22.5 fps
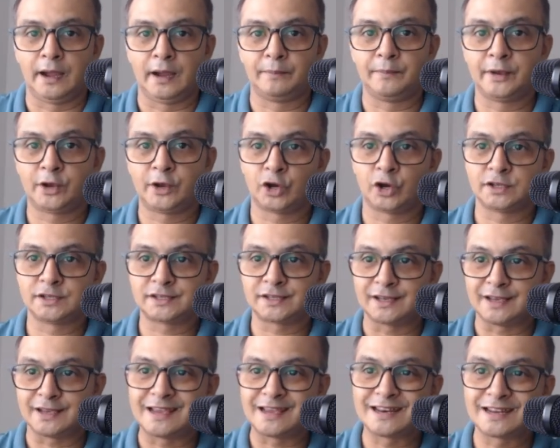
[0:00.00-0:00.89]
because
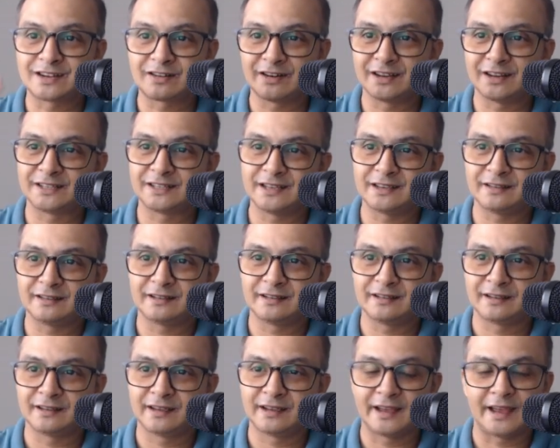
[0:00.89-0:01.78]
it's increasing
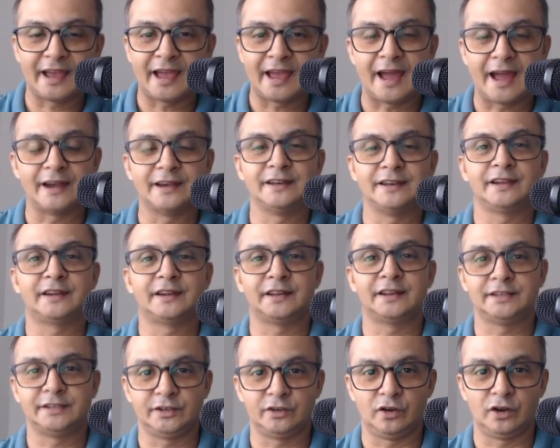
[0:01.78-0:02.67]
and
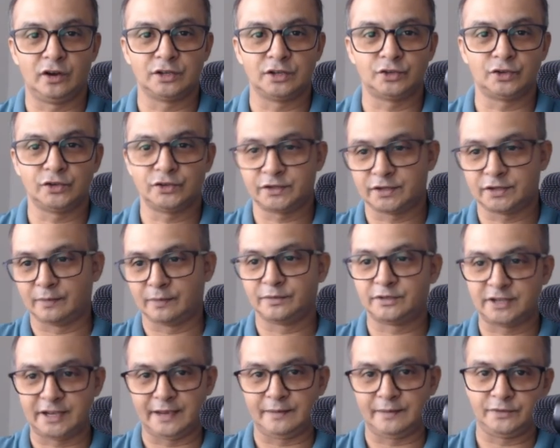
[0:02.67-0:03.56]
decreasing also
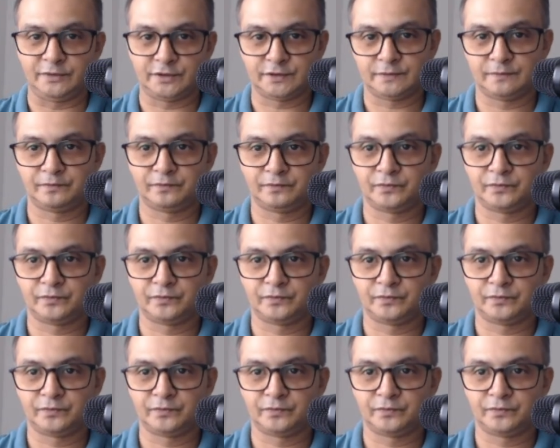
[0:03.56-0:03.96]
sometimes.